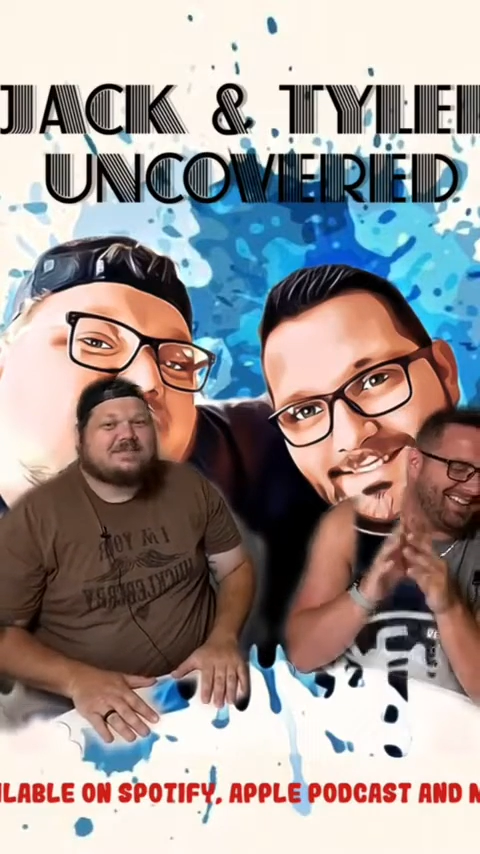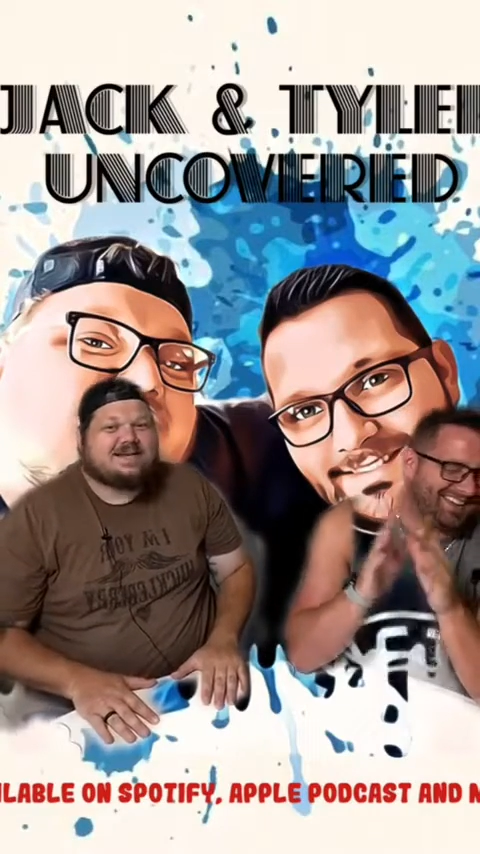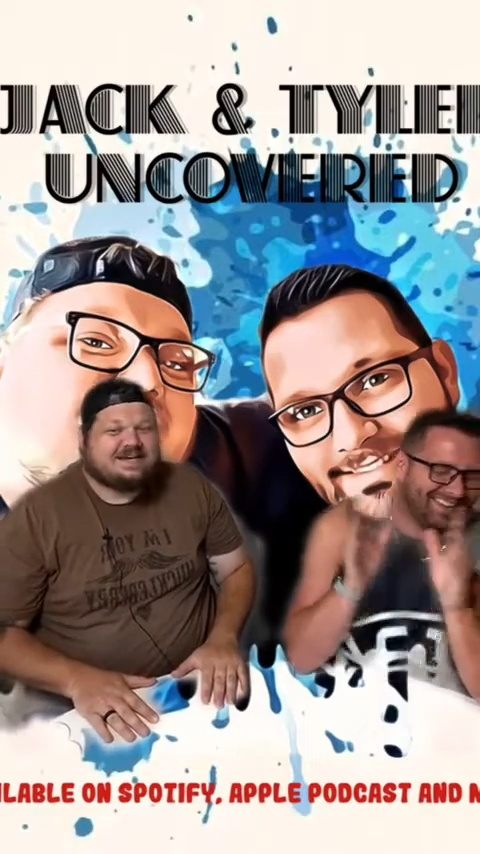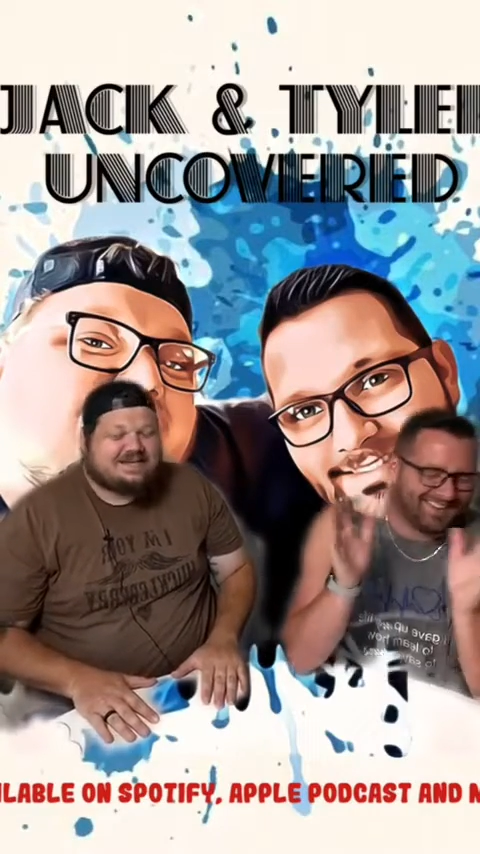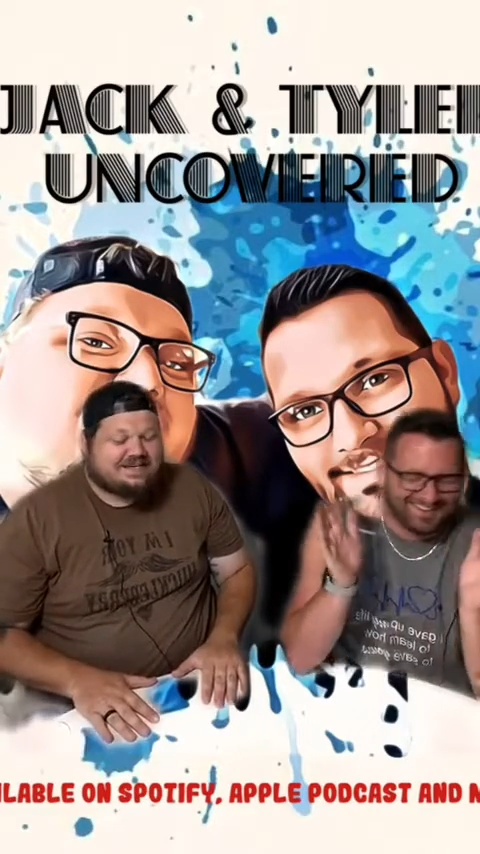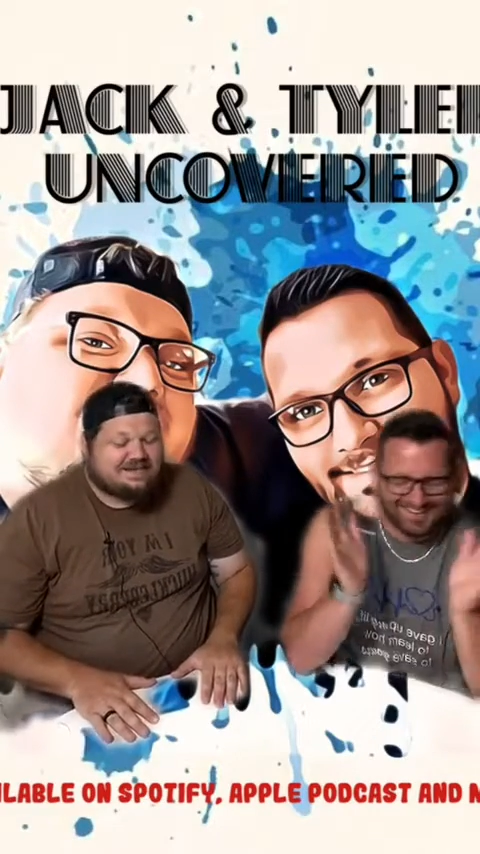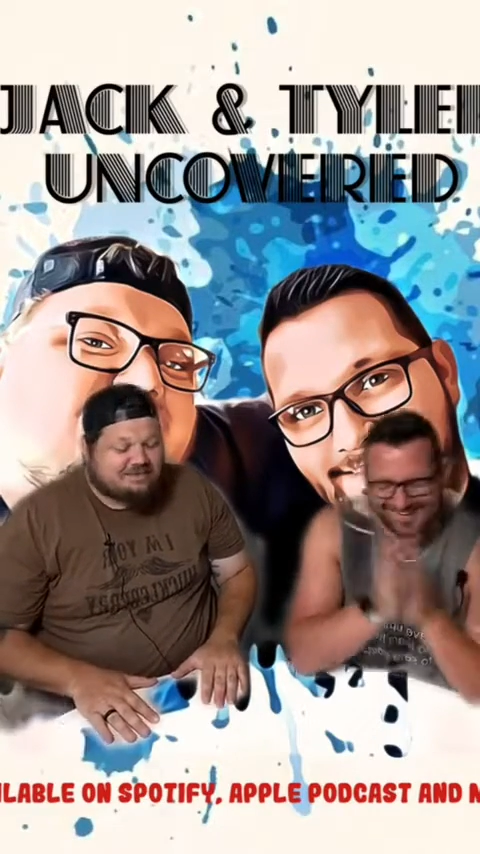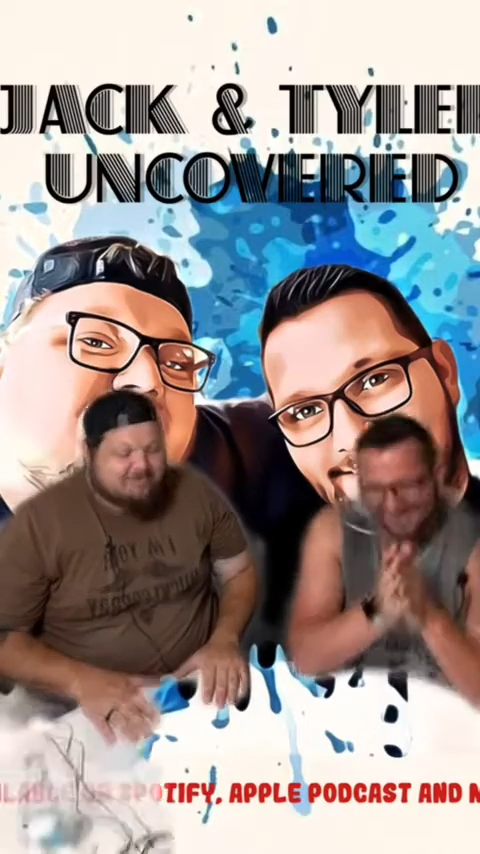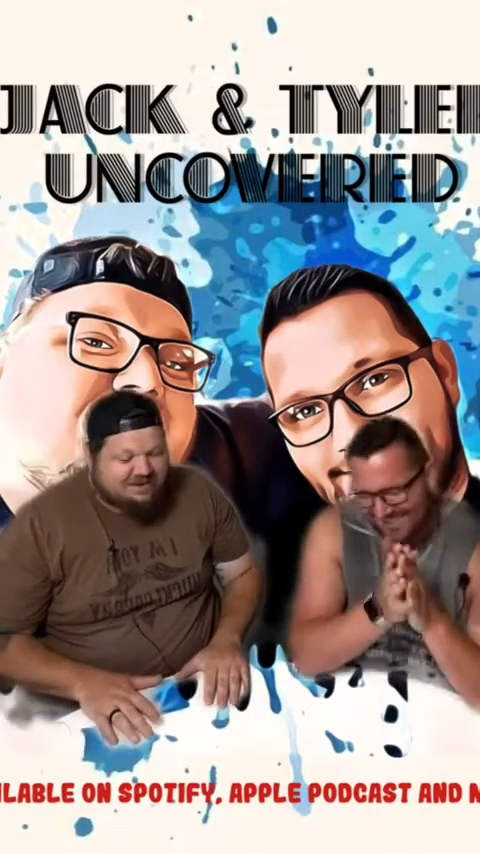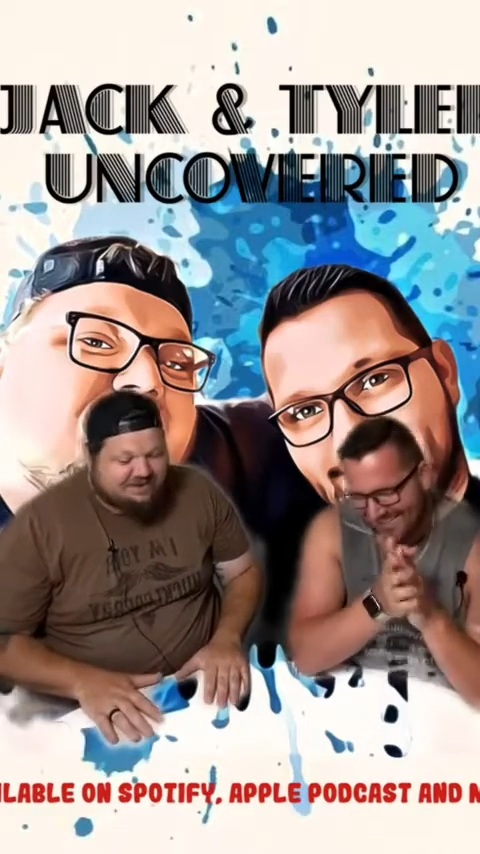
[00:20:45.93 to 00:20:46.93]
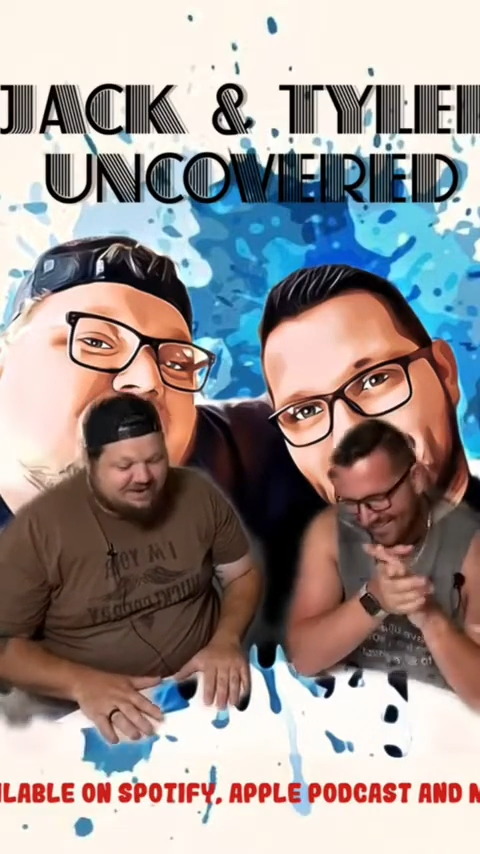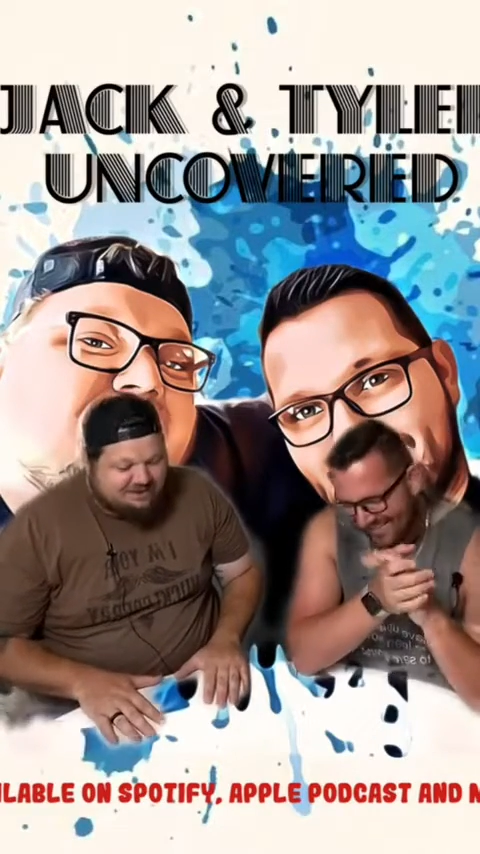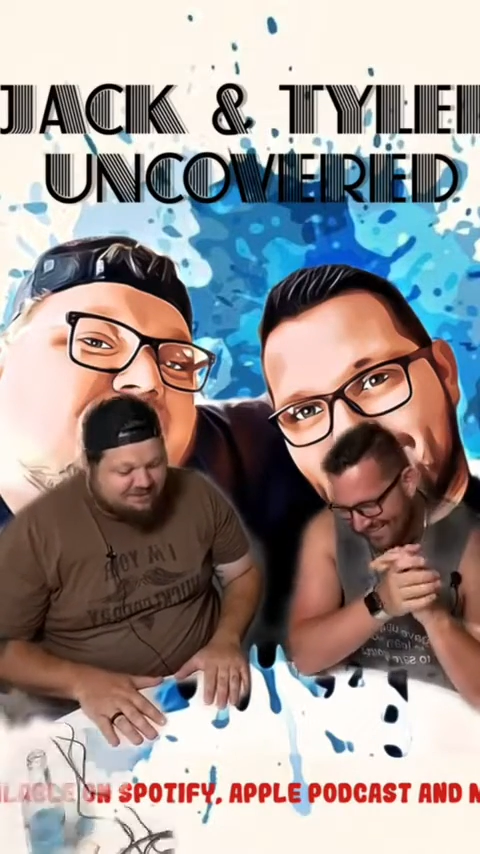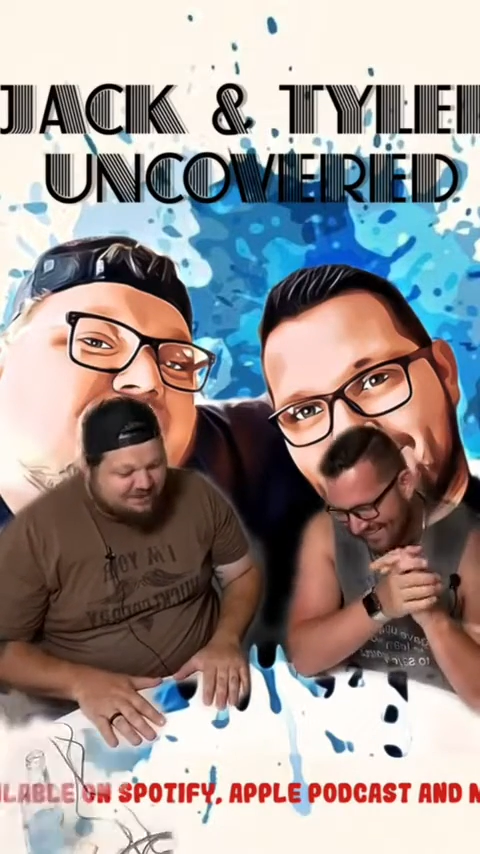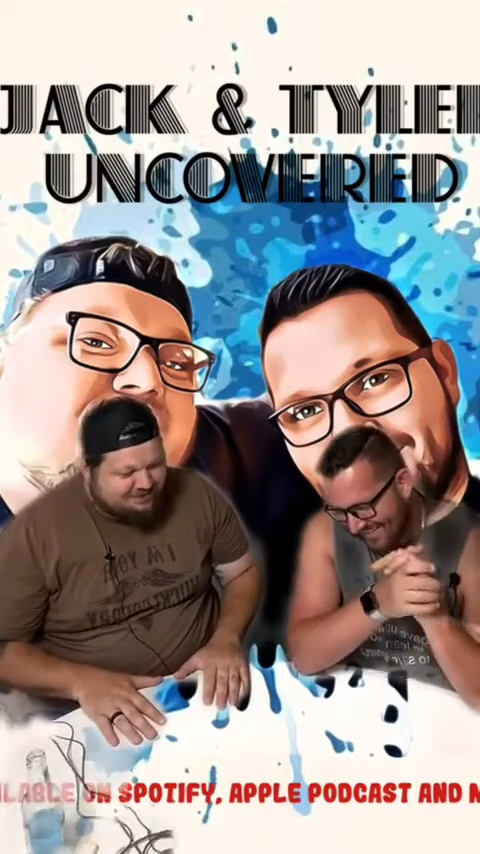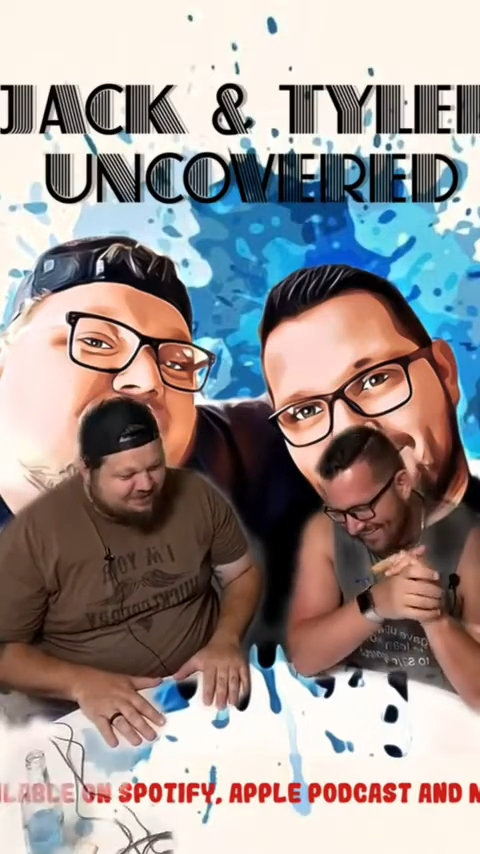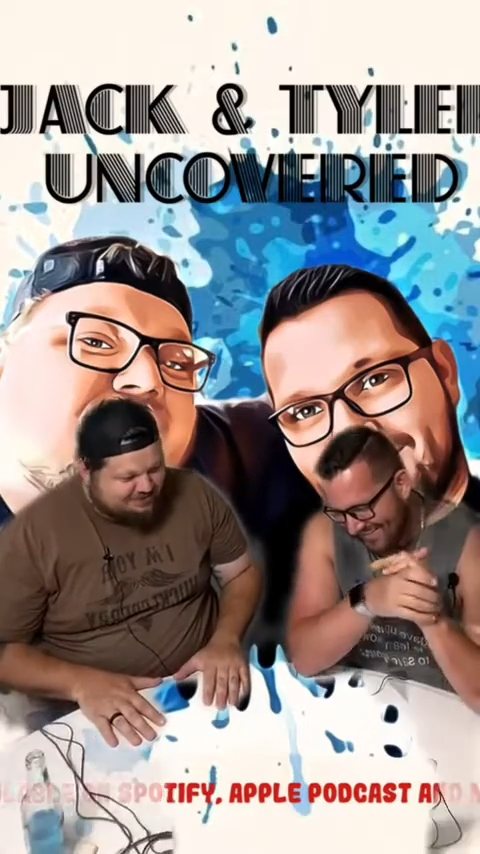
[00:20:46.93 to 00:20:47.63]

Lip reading: That kid about got murdered.